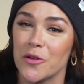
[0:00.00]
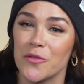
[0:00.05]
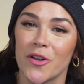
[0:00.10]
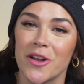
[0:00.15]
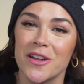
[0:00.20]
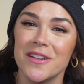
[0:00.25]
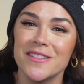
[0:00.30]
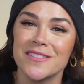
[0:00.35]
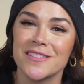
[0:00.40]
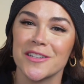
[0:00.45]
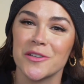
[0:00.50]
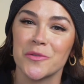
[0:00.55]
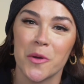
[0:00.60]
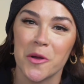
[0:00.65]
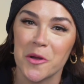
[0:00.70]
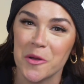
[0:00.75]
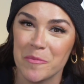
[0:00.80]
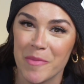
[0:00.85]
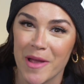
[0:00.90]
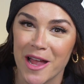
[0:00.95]
friends, and
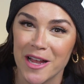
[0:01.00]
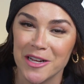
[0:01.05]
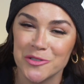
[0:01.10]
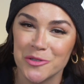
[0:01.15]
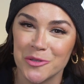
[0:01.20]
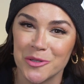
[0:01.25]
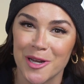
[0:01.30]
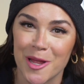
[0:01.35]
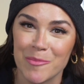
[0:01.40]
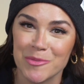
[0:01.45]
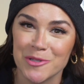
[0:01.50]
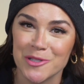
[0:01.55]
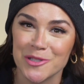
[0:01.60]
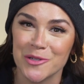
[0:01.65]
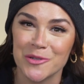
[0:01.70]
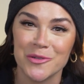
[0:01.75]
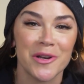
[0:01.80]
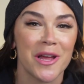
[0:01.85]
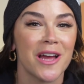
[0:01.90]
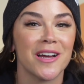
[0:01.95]
welcome back to an
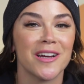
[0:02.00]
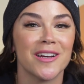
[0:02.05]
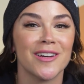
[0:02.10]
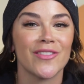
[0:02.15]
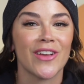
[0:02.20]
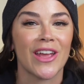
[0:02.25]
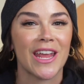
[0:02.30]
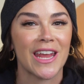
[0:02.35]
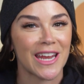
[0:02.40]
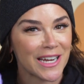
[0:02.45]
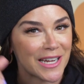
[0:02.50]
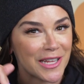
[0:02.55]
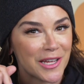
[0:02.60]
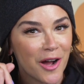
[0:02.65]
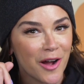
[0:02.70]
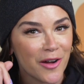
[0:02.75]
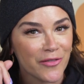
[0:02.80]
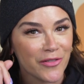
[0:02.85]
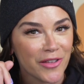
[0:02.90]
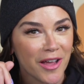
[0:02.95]
episode of Annie
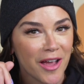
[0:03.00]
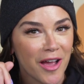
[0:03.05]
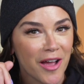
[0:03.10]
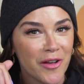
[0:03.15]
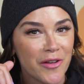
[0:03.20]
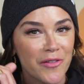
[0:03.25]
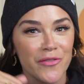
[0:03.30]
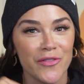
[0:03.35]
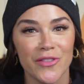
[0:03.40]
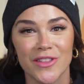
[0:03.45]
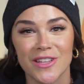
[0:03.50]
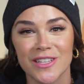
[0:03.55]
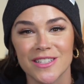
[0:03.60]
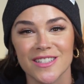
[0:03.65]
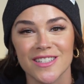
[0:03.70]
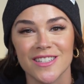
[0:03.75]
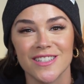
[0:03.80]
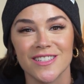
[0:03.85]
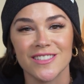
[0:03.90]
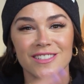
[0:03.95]
Off the Cuff. This
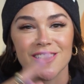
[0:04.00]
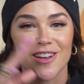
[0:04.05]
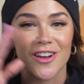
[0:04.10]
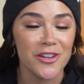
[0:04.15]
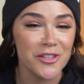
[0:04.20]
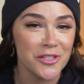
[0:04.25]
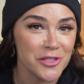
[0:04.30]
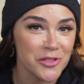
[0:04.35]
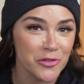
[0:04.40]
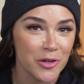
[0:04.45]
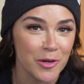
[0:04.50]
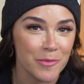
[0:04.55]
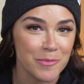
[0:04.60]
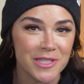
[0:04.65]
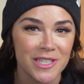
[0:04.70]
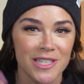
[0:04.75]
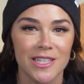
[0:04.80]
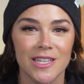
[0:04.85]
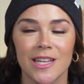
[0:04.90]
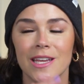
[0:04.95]
is
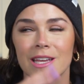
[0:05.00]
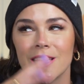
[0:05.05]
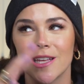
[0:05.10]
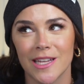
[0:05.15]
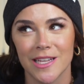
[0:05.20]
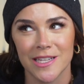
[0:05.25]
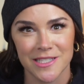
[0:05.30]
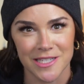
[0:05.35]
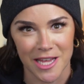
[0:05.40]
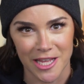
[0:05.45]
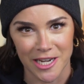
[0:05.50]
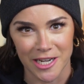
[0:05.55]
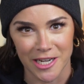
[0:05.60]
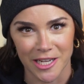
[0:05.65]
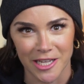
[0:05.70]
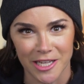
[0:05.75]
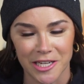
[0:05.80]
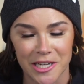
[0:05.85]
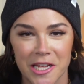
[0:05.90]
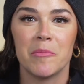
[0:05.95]
unscripted, it is
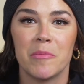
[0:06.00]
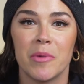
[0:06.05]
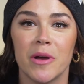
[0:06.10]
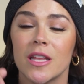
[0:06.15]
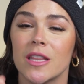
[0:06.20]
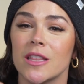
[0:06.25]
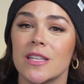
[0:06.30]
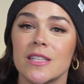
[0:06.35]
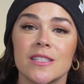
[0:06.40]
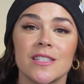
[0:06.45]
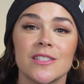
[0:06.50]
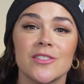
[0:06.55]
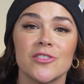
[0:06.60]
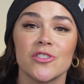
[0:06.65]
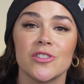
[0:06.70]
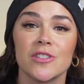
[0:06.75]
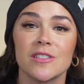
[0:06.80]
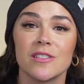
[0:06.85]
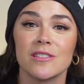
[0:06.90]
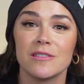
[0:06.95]
edited, but this is
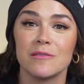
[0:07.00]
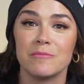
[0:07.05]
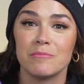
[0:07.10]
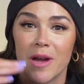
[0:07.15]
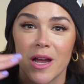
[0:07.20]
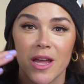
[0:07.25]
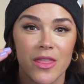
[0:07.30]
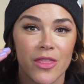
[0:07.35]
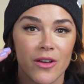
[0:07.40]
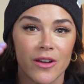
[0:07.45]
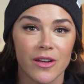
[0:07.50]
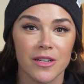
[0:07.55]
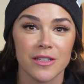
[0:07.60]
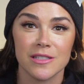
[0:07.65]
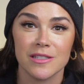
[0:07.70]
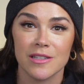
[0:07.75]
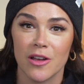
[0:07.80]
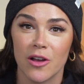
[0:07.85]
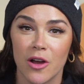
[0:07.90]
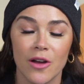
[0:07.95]
just my
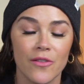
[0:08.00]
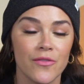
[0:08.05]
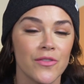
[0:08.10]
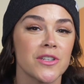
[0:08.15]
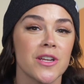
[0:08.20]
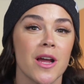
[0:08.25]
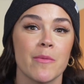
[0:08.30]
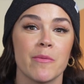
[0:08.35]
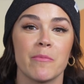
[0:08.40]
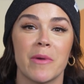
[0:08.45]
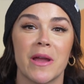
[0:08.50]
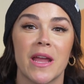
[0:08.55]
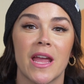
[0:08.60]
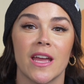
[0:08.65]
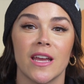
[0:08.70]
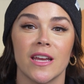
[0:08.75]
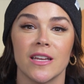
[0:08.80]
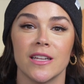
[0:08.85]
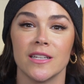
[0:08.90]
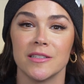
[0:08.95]
thoughts off the top of my
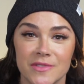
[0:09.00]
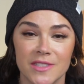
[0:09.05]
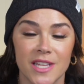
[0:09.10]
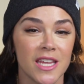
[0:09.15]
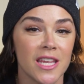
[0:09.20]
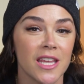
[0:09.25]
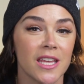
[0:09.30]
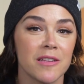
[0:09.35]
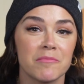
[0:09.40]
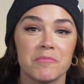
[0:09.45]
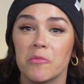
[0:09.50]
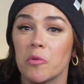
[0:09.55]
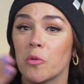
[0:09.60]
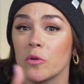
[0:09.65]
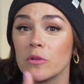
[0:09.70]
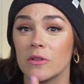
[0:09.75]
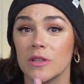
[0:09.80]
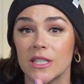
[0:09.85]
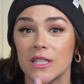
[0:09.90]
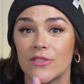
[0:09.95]
head. Take it
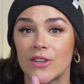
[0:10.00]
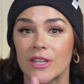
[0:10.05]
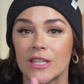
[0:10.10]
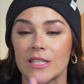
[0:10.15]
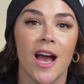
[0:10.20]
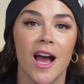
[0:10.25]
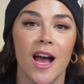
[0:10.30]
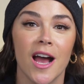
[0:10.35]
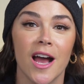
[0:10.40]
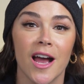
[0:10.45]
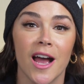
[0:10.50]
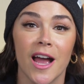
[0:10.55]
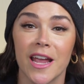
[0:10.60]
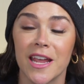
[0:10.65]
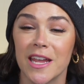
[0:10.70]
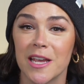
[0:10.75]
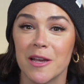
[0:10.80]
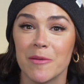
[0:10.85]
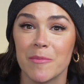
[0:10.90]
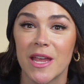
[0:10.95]
or leave it. I
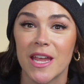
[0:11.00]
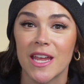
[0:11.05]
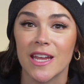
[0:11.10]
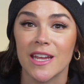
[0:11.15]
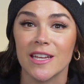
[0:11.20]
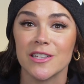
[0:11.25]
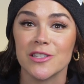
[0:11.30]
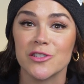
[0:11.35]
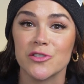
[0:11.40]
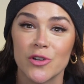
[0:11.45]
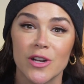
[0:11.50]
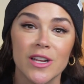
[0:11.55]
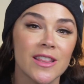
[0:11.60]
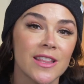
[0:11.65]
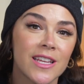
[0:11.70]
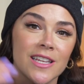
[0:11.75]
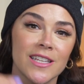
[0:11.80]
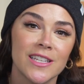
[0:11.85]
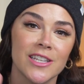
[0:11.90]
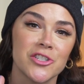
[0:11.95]
am a strength
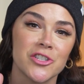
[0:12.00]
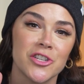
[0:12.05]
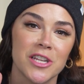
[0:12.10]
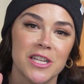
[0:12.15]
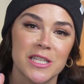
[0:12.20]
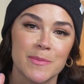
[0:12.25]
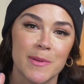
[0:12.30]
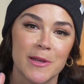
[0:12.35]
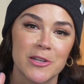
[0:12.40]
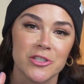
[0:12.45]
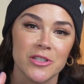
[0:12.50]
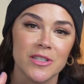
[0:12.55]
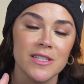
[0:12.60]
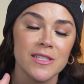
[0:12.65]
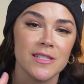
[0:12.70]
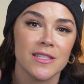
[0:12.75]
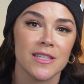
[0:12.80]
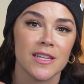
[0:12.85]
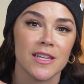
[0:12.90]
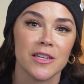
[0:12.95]
and conditioning
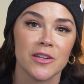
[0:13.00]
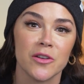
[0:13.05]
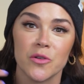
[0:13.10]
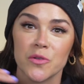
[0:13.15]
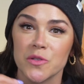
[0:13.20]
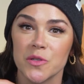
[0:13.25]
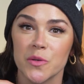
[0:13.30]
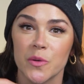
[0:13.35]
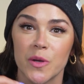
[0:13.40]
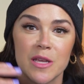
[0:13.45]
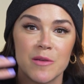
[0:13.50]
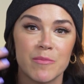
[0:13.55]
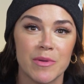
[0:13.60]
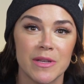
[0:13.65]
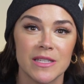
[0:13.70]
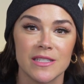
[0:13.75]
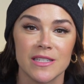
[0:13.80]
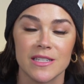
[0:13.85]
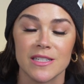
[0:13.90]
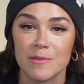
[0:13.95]
specialist and also a
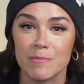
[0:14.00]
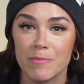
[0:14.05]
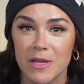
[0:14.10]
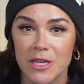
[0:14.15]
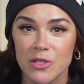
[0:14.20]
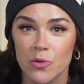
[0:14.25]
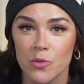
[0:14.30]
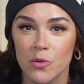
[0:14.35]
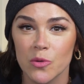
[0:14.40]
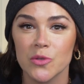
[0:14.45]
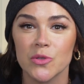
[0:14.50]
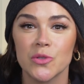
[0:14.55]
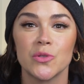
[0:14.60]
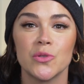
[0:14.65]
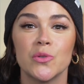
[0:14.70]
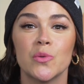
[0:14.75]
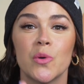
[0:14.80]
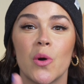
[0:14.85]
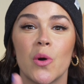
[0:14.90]
business mentor to